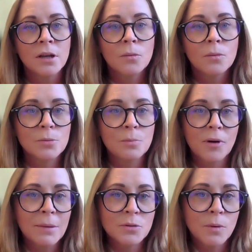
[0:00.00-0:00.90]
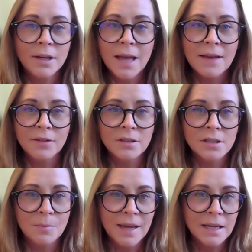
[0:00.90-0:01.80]
which perhaps weren't
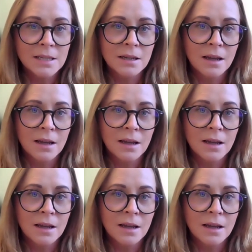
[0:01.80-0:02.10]
evidence based,